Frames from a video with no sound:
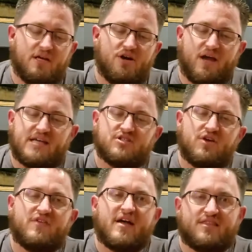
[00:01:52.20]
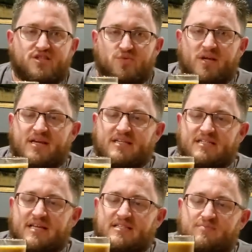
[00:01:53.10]
Okay, so I've got the sweetened
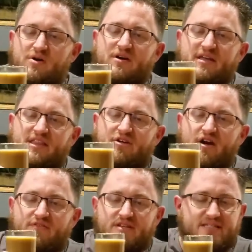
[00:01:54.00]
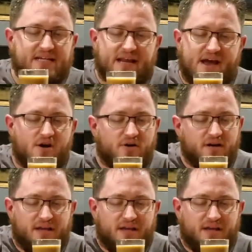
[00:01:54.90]
condensed milk in there obviously now,